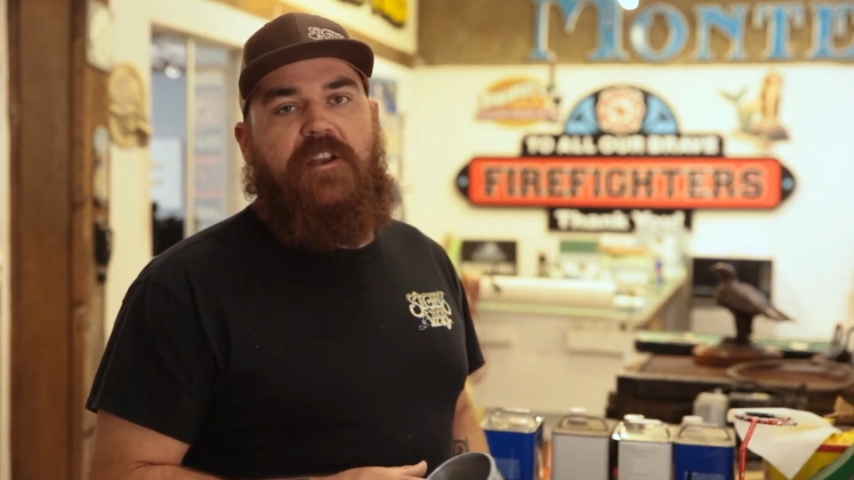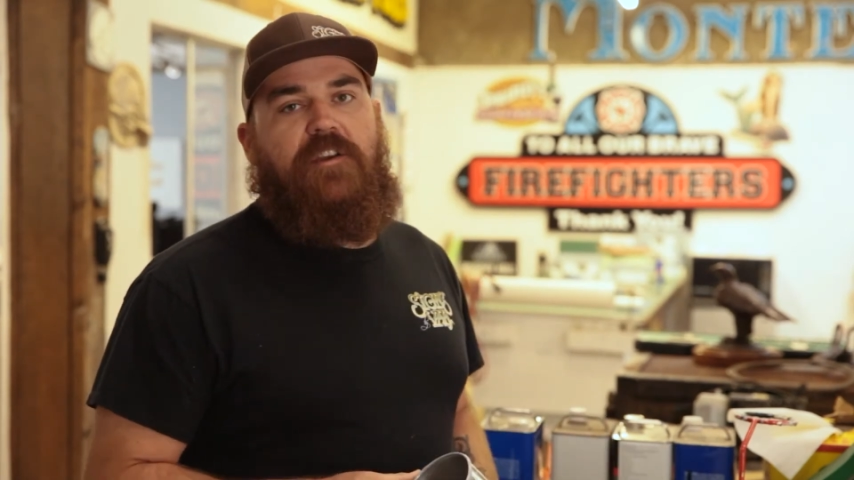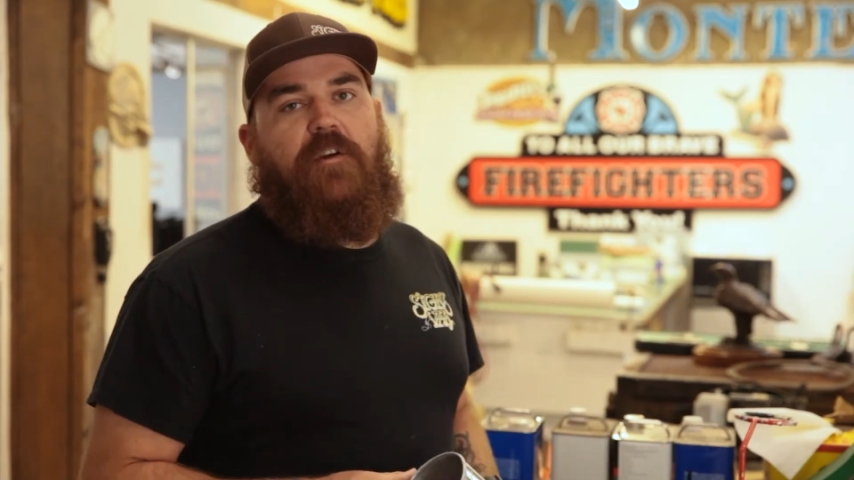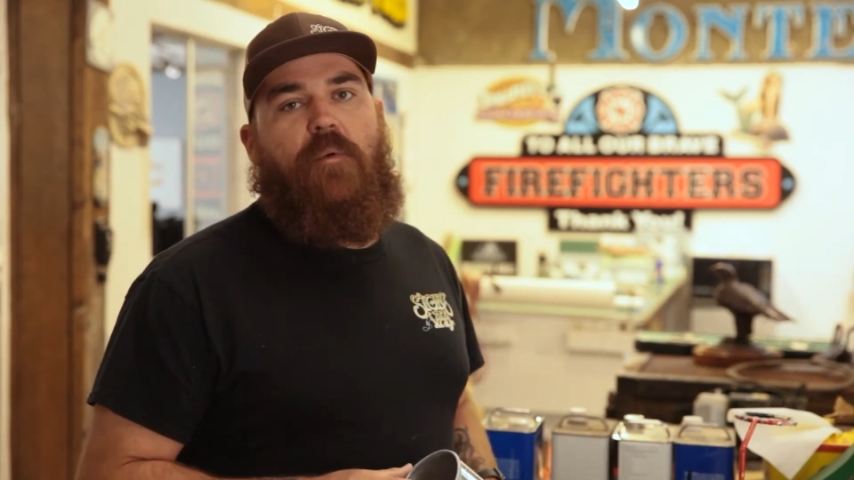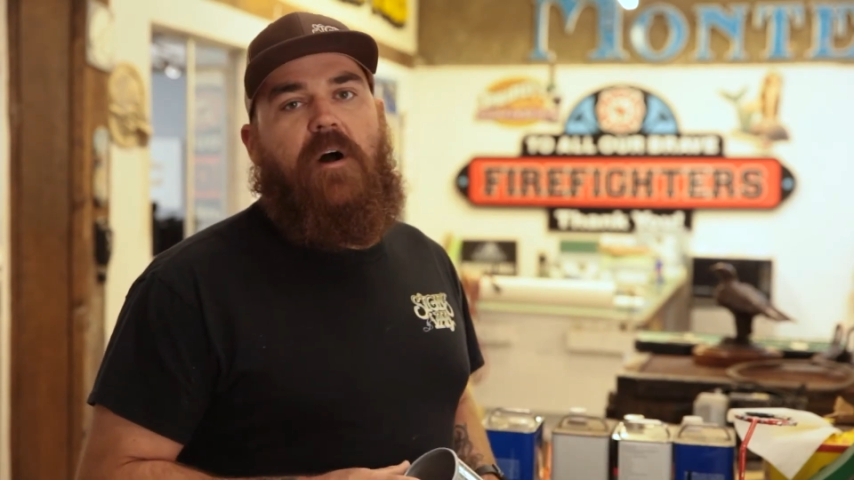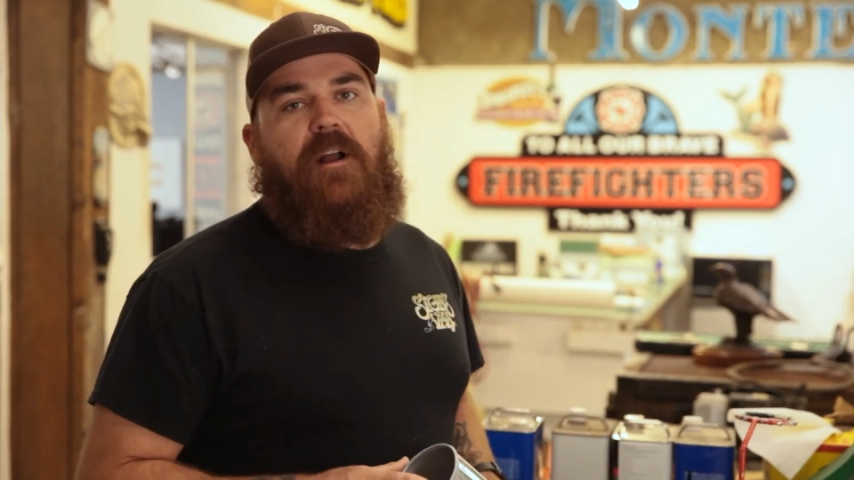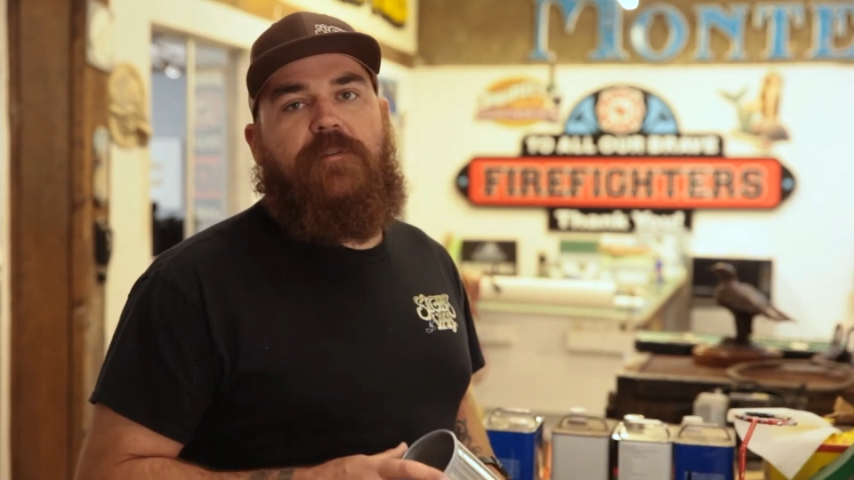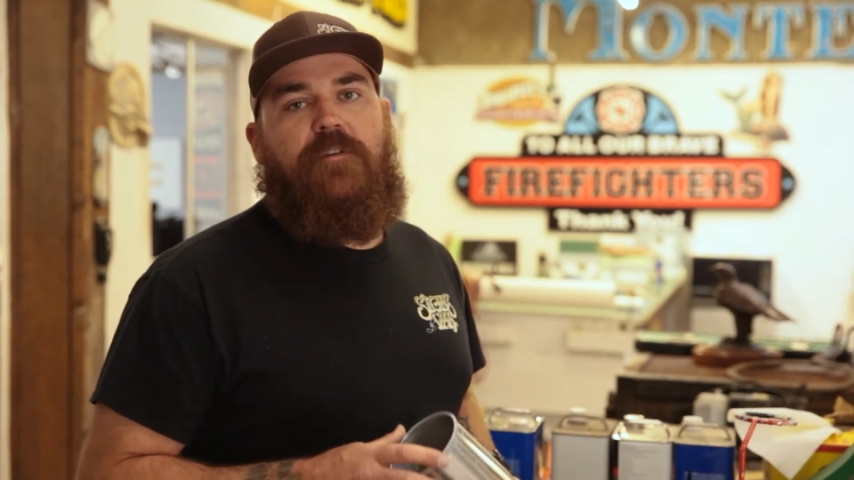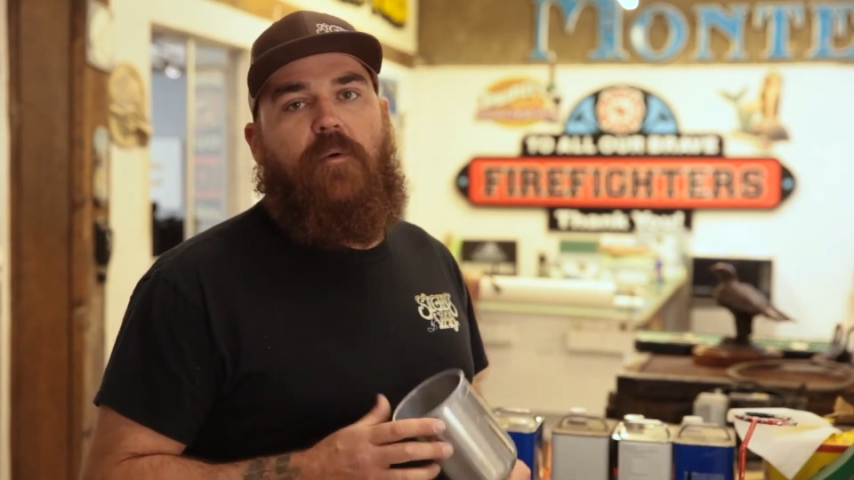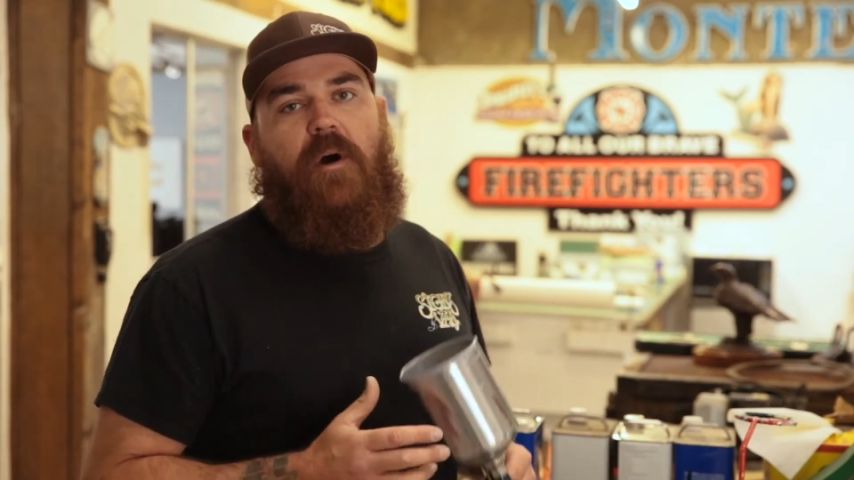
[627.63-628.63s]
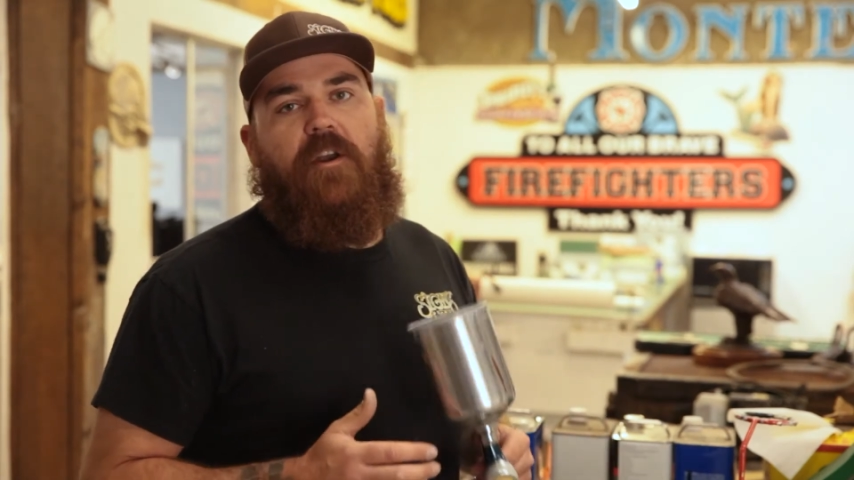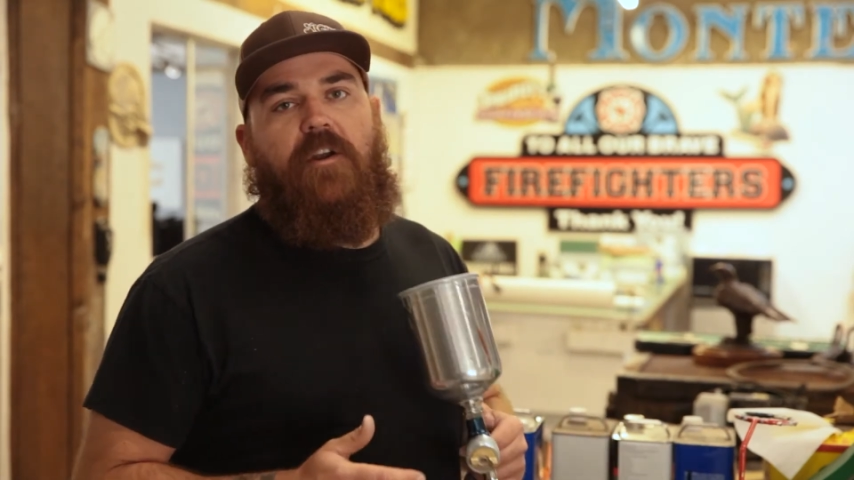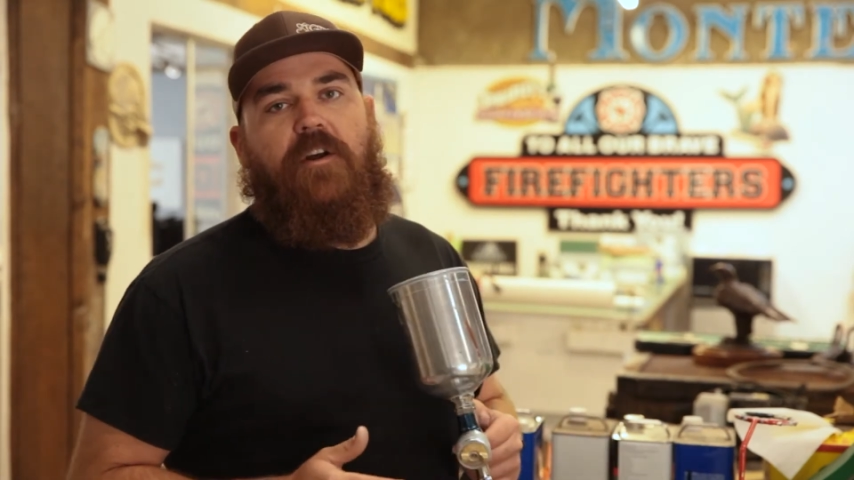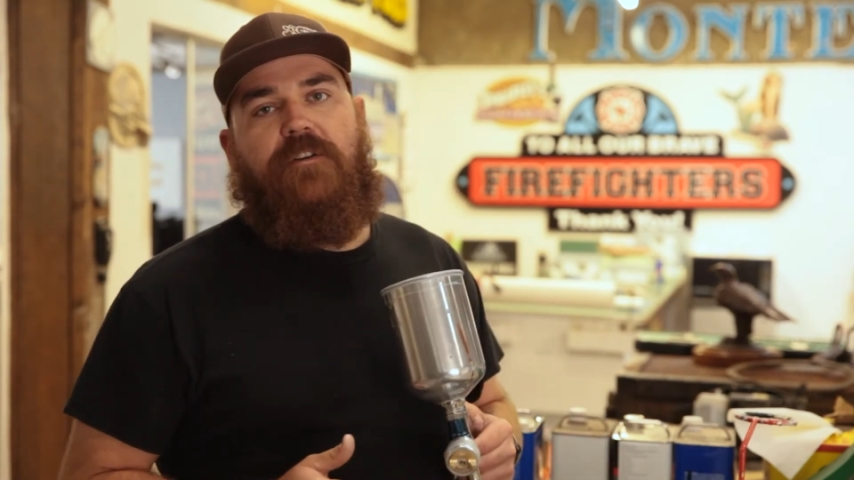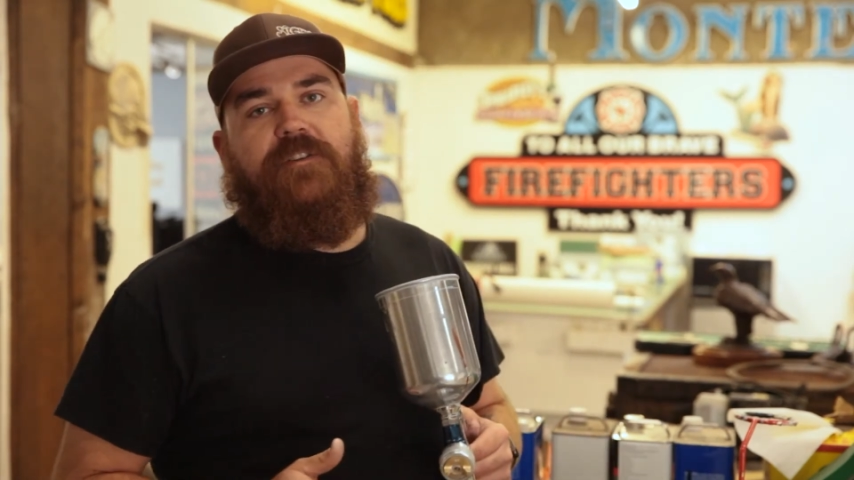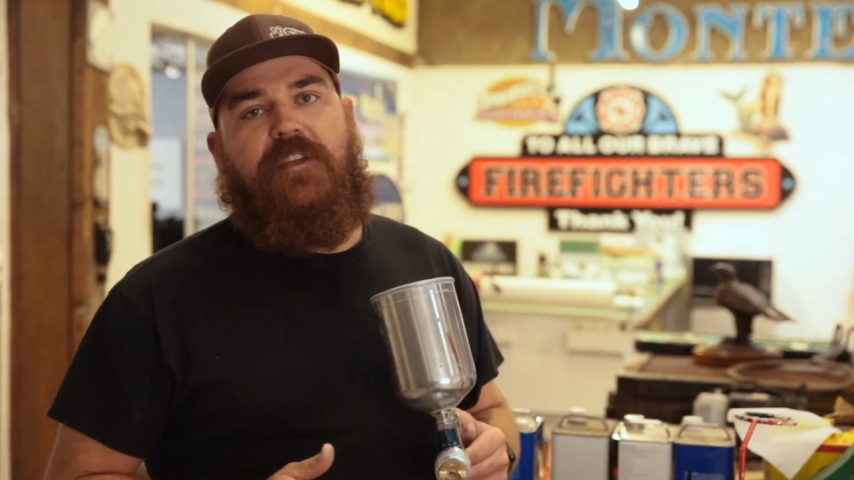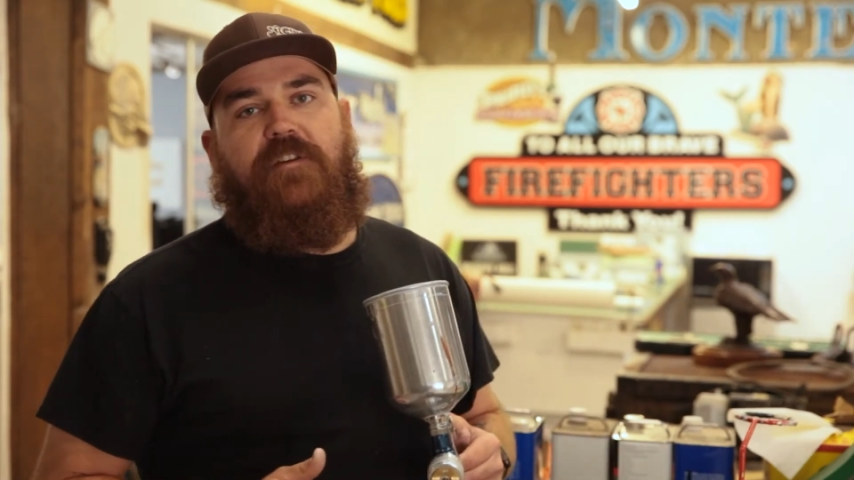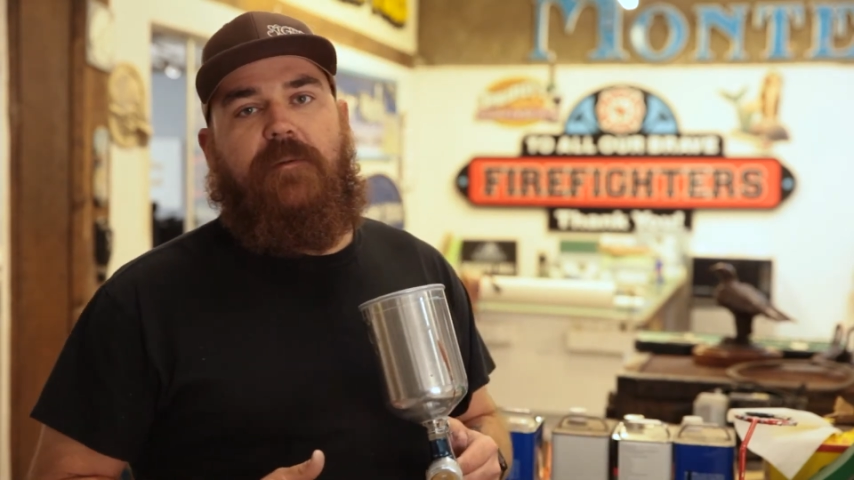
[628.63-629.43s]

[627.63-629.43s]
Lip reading: you can walk up to a water hose and you